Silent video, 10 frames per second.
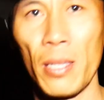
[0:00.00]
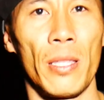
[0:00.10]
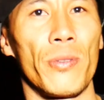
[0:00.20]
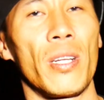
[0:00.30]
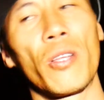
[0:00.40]

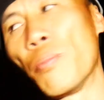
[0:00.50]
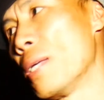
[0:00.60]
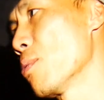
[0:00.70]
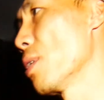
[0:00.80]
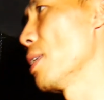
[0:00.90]
there was a lot of
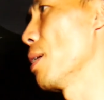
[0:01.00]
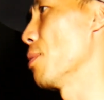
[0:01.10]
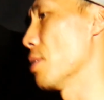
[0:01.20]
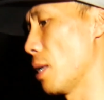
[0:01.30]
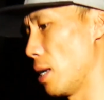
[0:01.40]
people there that
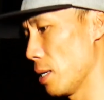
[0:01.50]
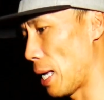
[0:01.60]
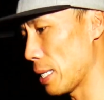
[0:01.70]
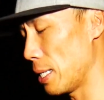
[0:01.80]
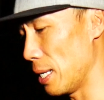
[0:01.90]
was
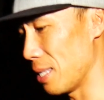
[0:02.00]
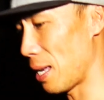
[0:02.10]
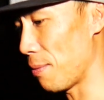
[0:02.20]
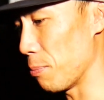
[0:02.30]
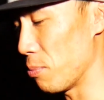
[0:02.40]
cast netting, and
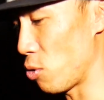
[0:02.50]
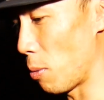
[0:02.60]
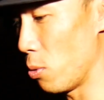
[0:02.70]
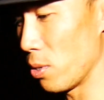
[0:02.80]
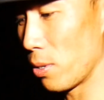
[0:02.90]
they're having
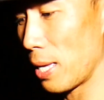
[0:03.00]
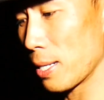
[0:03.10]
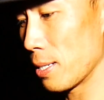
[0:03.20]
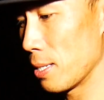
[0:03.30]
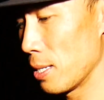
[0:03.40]
trouble and all
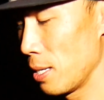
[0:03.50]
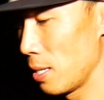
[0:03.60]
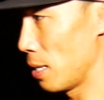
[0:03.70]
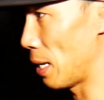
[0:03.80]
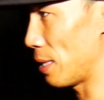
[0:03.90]
that. Yep.
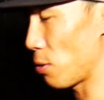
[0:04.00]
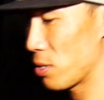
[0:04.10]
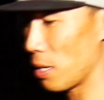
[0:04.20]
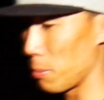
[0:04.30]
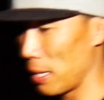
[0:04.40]
And they were
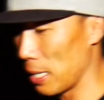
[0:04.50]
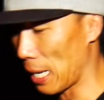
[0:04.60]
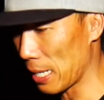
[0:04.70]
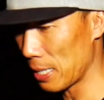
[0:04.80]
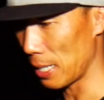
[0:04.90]
seeing me
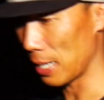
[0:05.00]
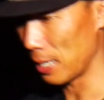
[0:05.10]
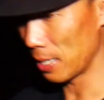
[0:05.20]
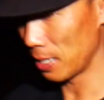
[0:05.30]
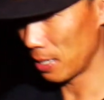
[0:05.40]
cast netting
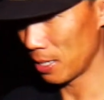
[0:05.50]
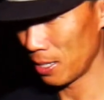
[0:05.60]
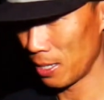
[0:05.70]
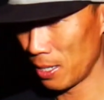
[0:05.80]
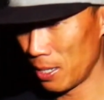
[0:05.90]
and
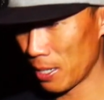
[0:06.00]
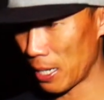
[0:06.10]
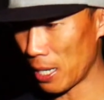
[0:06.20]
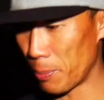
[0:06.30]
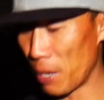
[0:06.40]

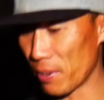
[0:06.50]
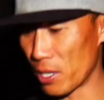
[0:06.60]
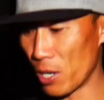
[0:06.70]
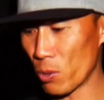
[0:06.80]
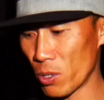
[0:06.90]
getting perfect
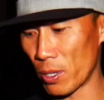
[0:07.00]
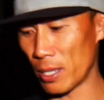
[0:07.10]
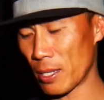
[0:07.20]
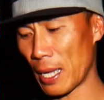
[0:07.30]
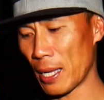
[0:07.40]
circles, and
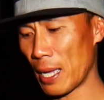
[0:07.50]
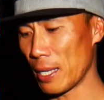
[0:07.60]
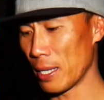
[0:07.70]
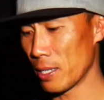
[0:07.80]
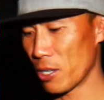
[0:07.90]
they're saying,
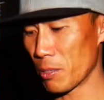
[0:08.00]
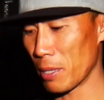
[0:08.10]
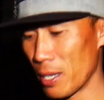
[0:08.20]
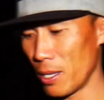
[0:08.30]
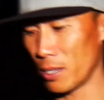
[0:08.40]
"Hey, excuse
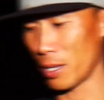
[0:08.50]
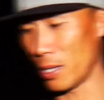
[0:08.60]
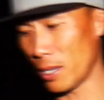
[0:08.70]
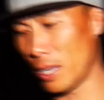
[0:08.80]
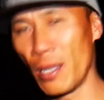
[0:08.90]
me, can
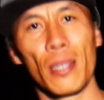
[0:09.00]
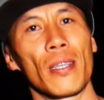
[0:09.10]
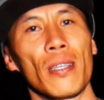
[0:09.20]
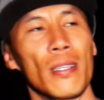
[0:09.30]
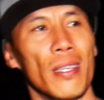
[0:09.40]
you
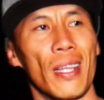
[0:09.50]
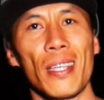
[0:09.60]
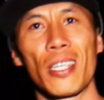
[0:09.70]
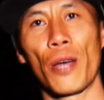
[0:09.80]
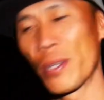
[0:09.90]

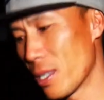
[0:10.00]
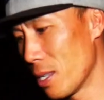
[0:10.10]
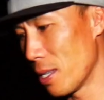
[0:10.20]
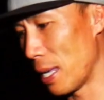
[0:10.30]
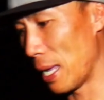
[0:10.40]
know, show us
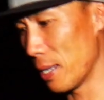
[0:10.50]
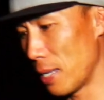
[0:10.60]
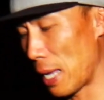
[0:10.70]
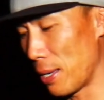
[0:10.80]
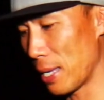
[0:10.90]

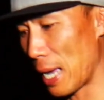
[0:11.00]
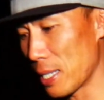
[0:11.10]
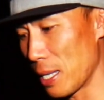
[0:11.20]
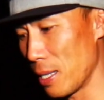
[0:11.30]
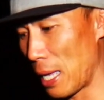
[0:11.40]
how you
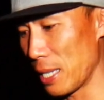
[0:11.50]
cast that